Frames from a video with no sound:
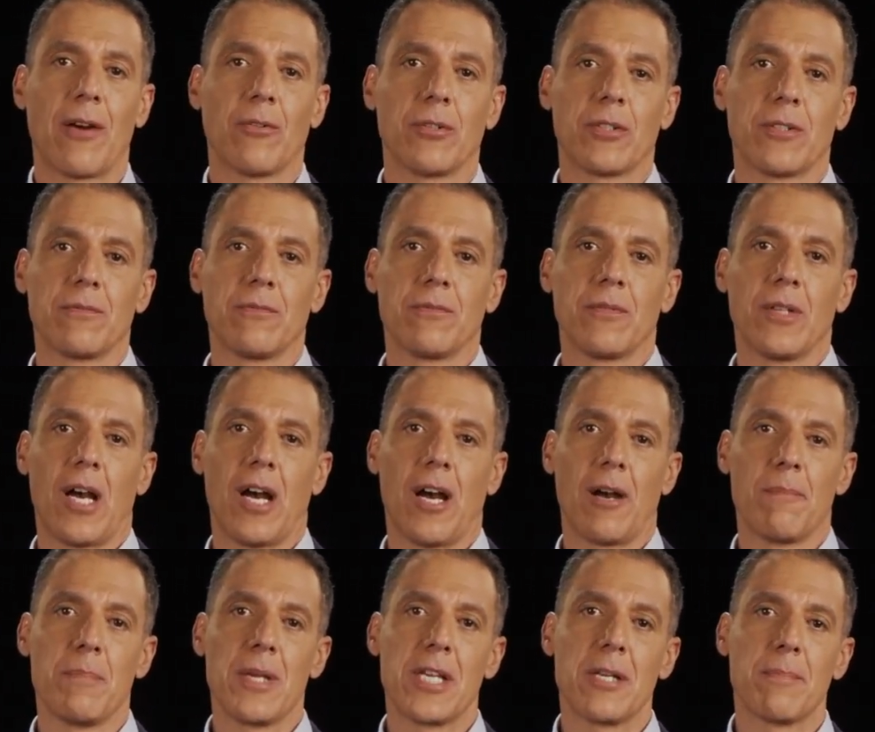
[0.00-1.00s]
I was
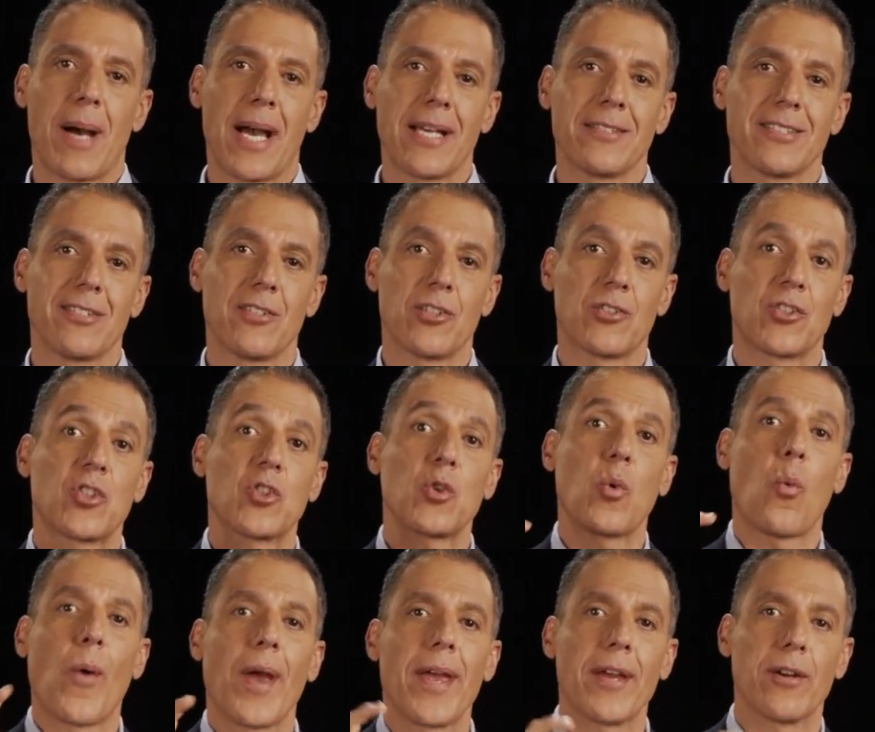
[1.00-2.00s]
uh, minimizing the
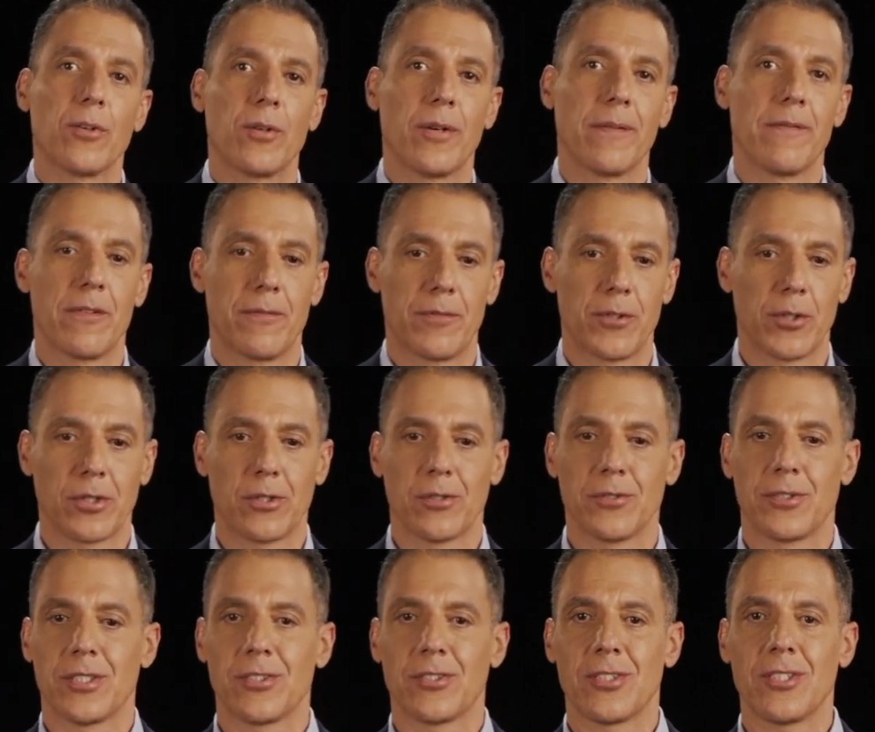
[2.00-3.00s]
square of the
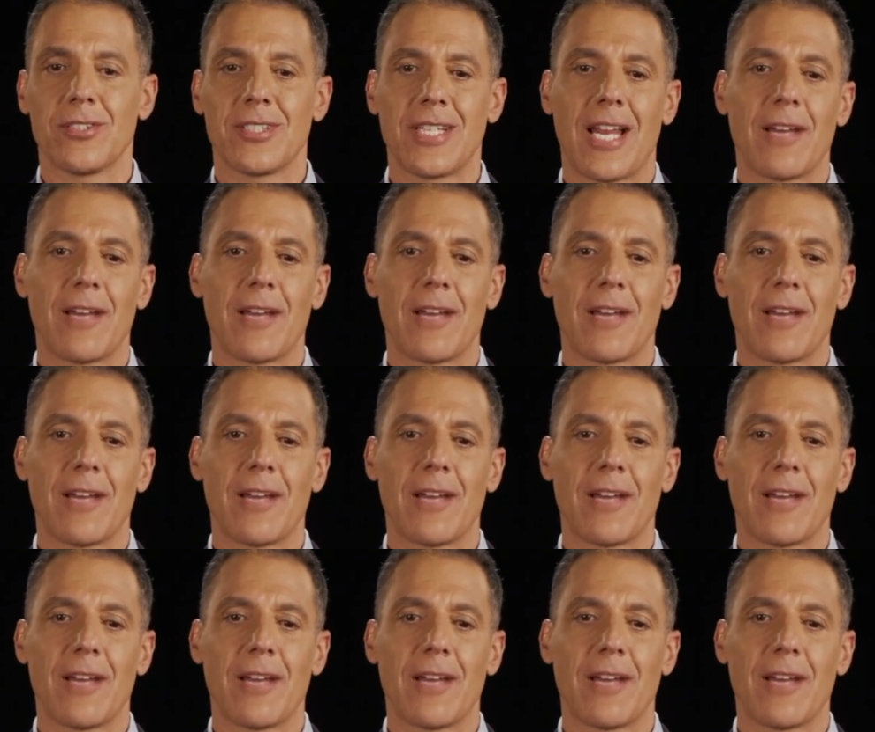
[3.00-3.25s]
vertical distance.